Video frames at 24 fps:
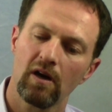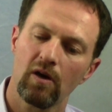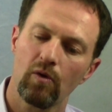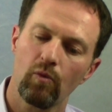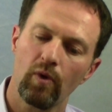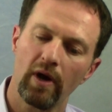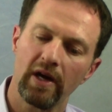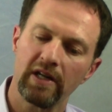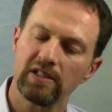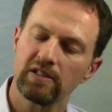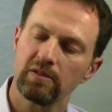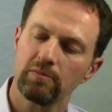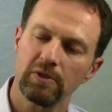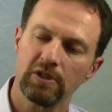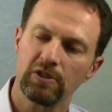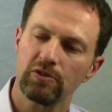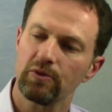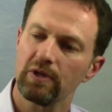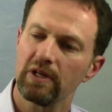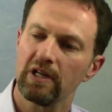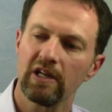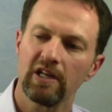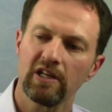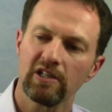a right to be
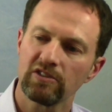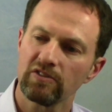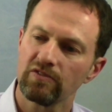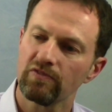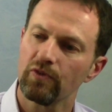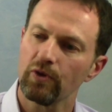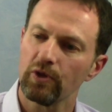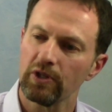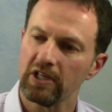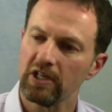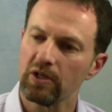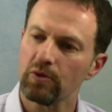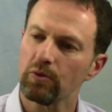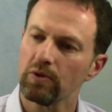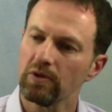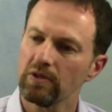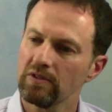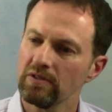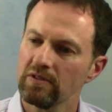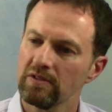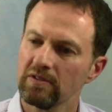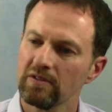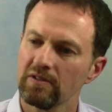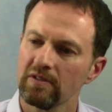treated as a full
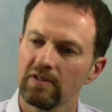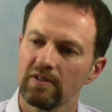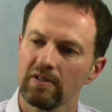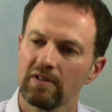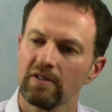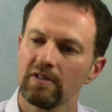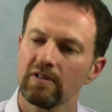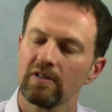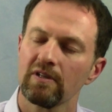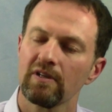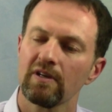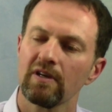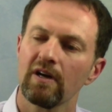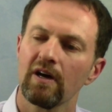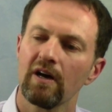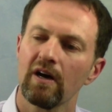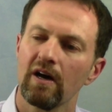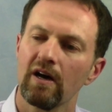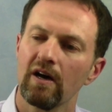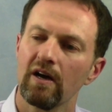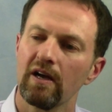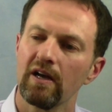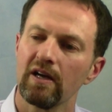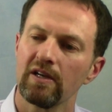equal,
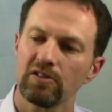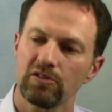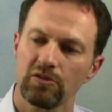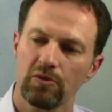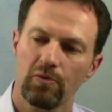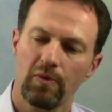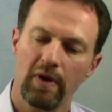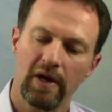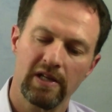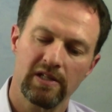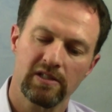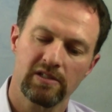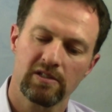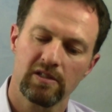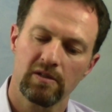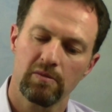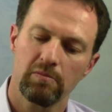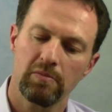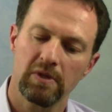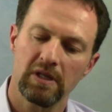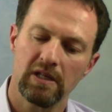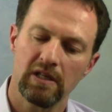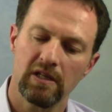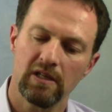as a right to
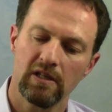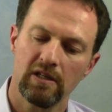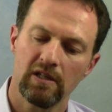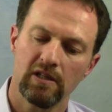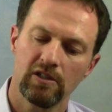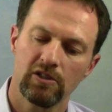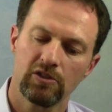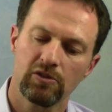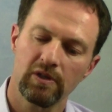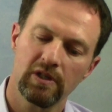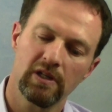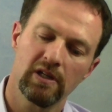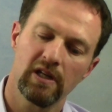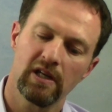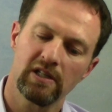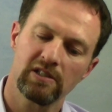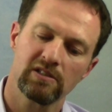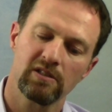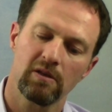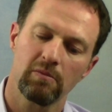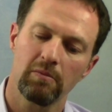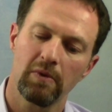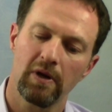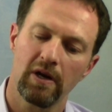be treated as
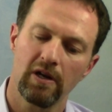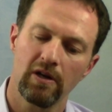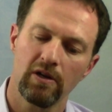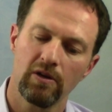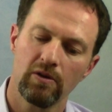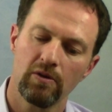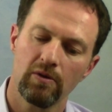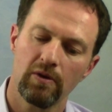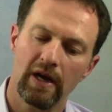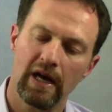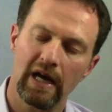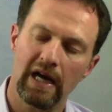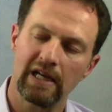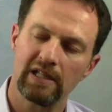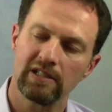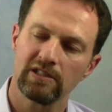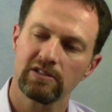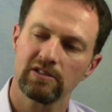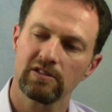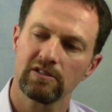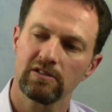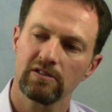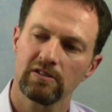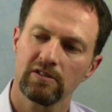somebody who
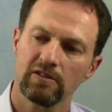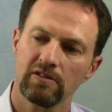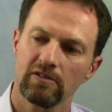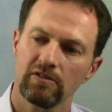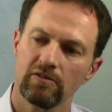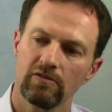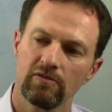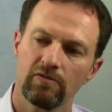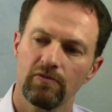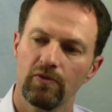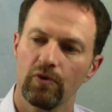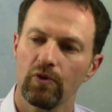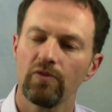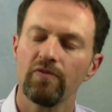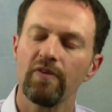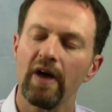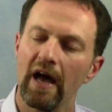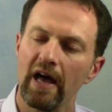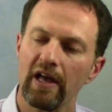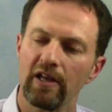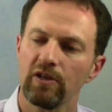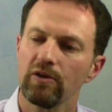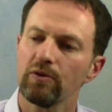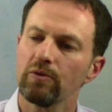has full
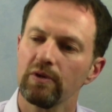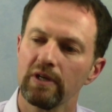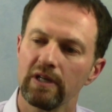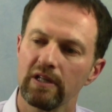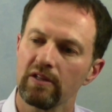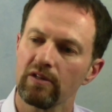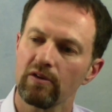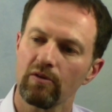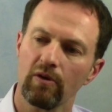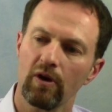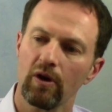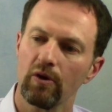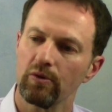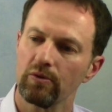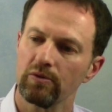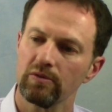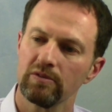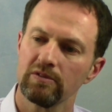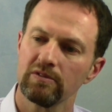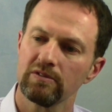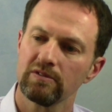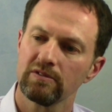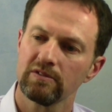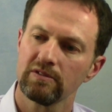value in their
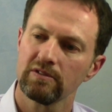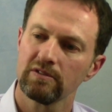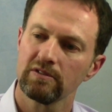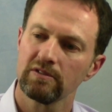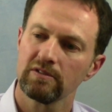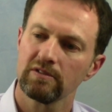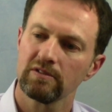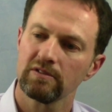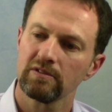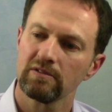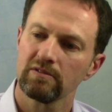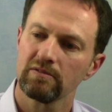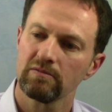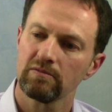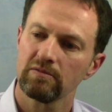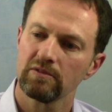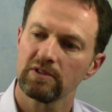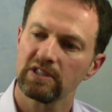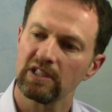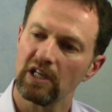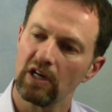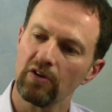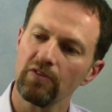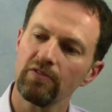own
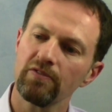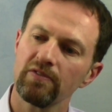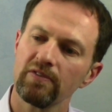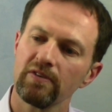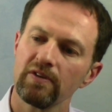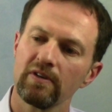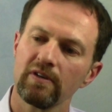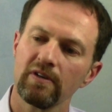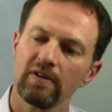self.